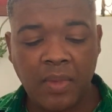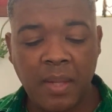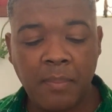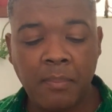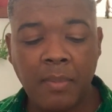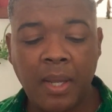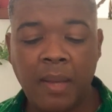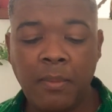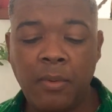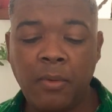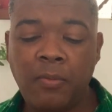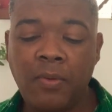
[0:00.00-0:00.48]

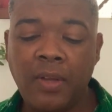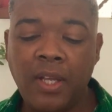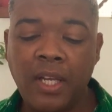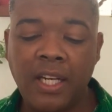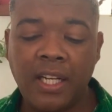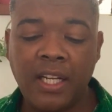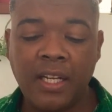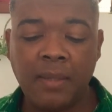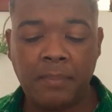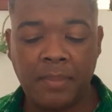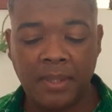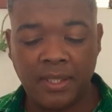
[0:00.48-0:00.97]
maybe
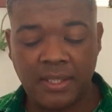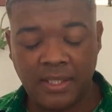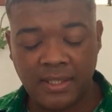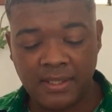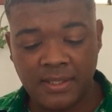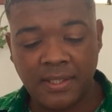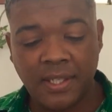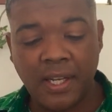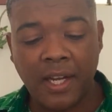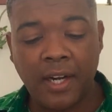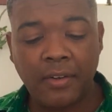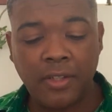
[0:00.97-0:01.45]
feeling a bit
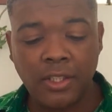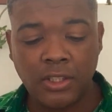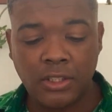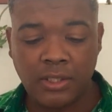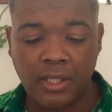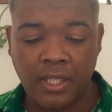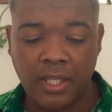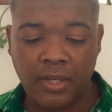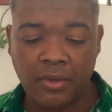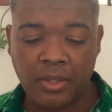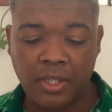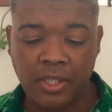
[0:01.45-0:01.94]
discouraged
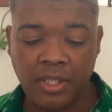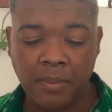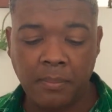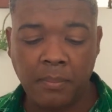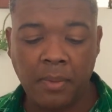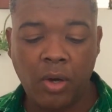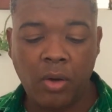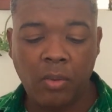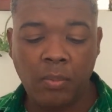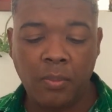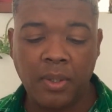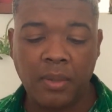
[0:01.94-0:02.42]
there at the
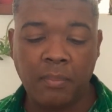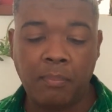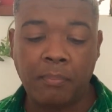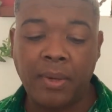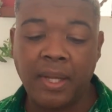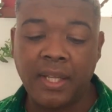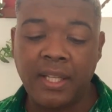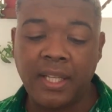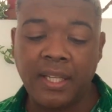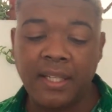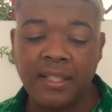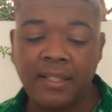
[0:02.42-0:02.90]
moment,
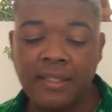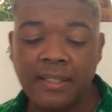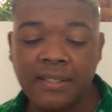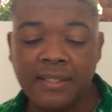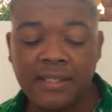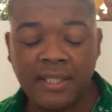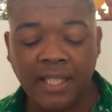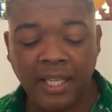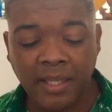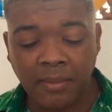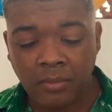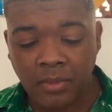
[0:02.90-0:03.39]
but then in the
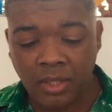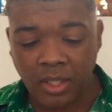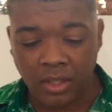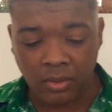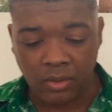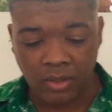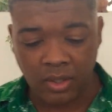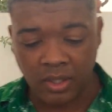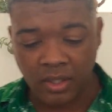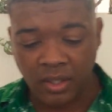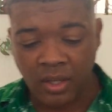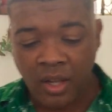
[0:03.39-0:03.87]
same
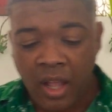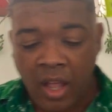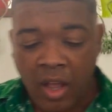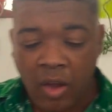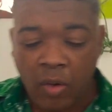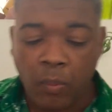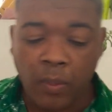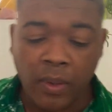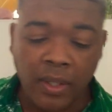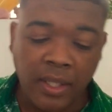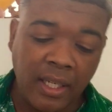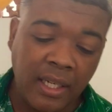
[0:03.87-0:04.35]
token,
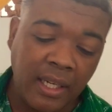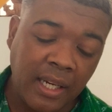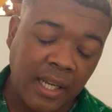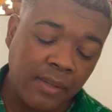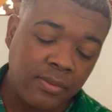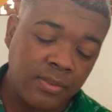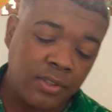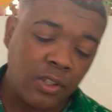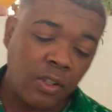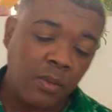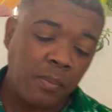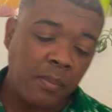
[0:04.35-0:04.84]
what I
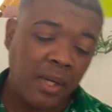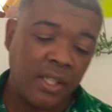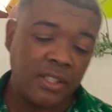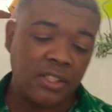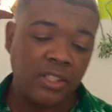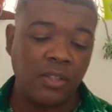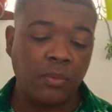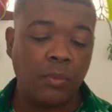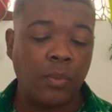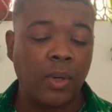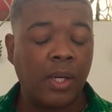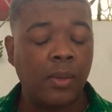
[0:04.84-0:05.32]
love so
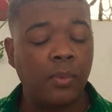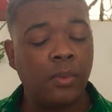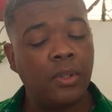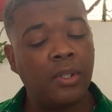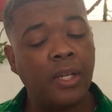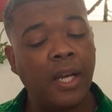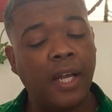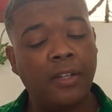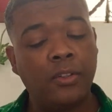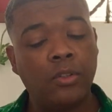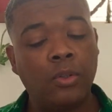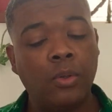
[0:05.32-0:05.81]
much and what I
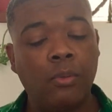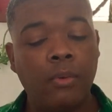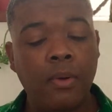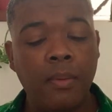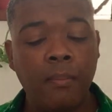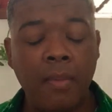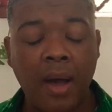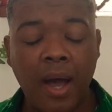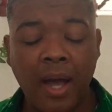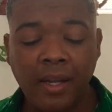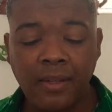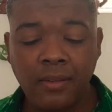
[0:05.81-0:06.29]
would like to
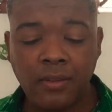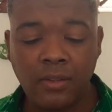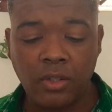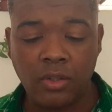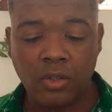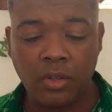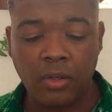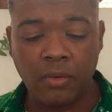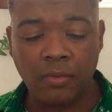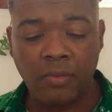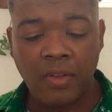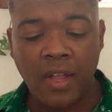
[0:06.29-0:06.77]
remind
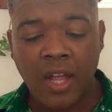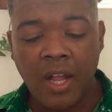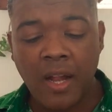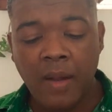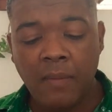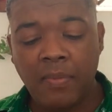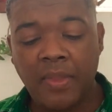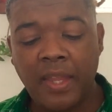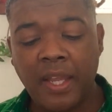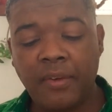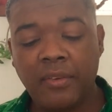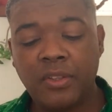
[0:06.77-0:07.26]
you of,
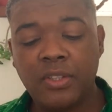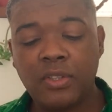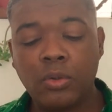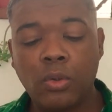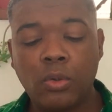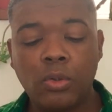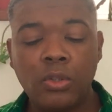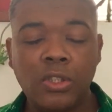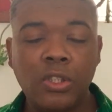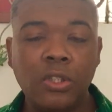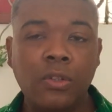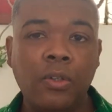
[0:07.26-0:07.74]
there is
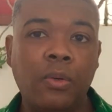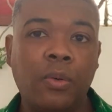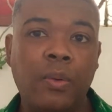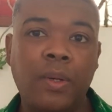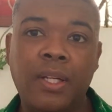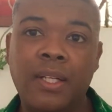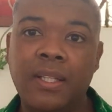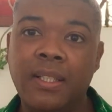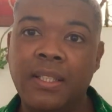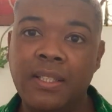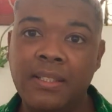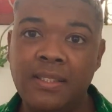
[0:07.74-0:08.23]
also a
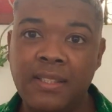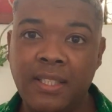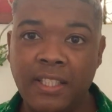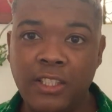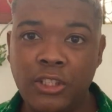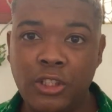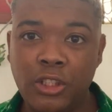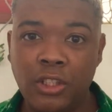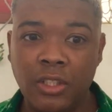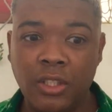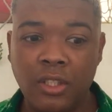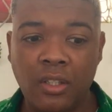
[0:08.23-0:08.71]

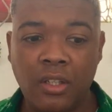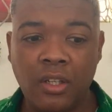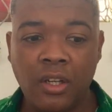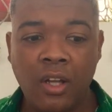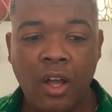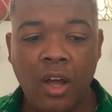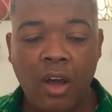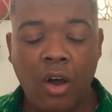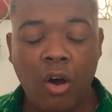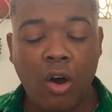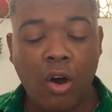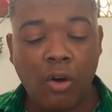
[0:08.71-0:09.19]
realization
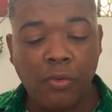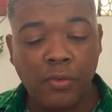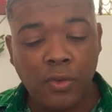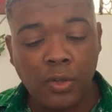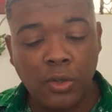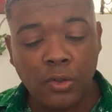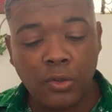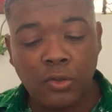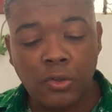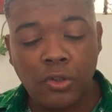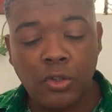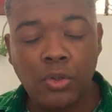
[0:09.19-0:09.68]
of
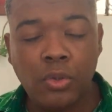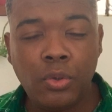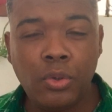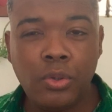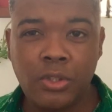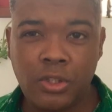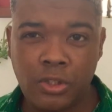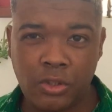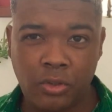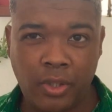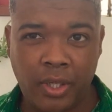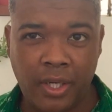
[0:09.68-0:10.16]
your true
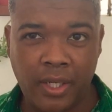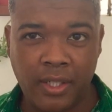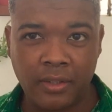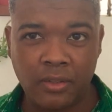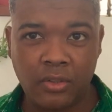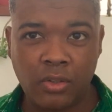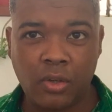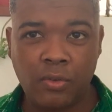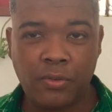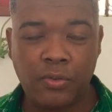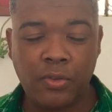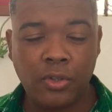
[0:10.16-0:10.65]

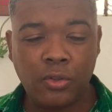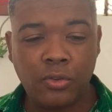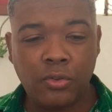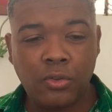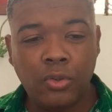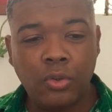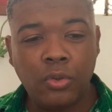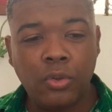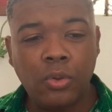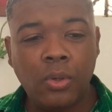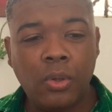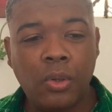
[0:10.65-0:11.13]
strength, of your
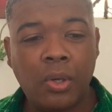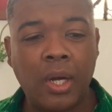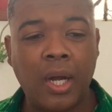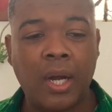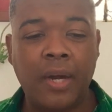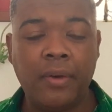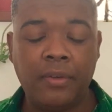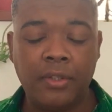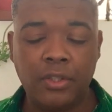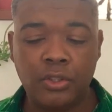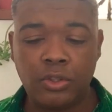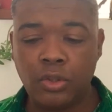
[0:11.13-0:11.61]
true
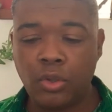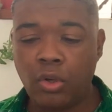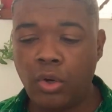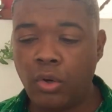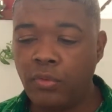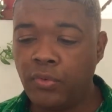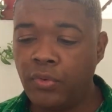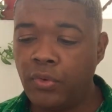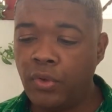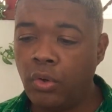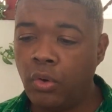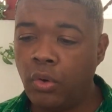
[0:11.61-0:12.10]
courage,
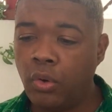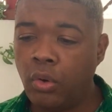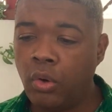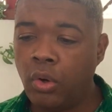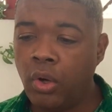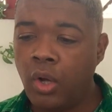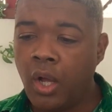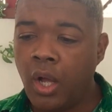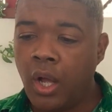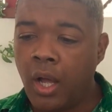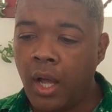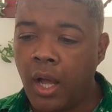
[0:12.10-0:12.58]
of your